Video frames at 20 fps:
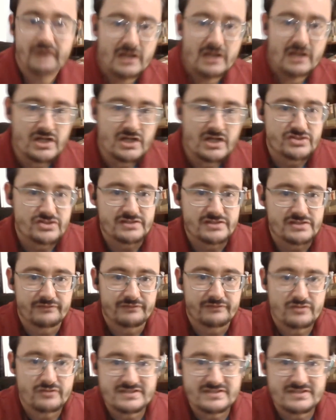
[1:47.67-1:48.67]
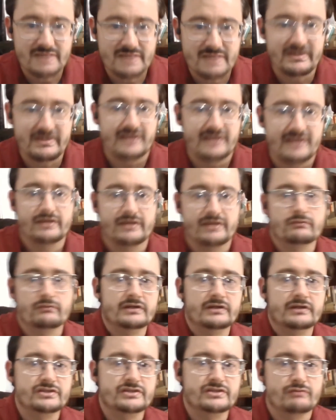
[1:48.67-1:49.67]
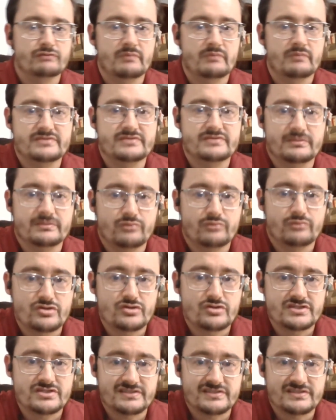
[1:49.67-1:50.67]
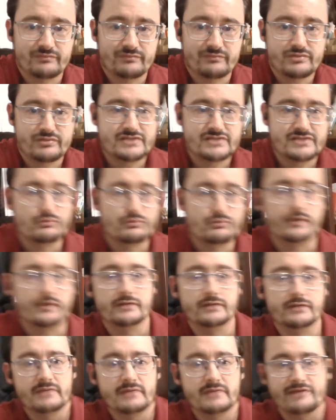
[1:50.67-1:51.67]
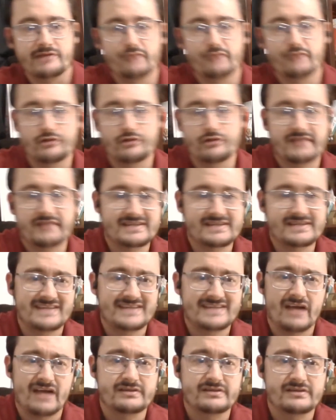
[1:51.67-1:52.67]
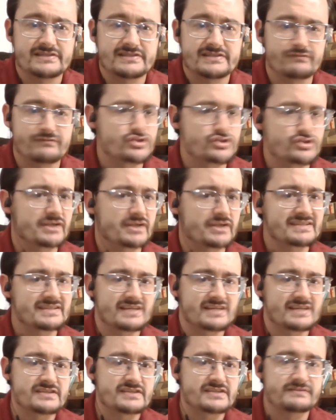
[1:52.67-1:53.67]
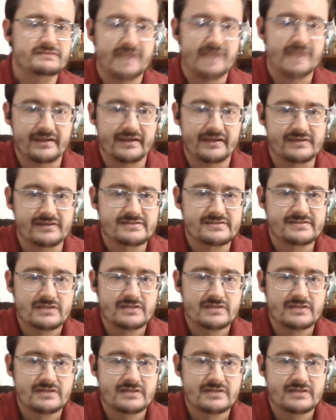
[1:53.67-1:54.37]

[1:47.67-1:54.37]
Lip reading: She's the first-time candidate running to represent portions of Prince William and Fairfax counties of Virginia's House of Delegates.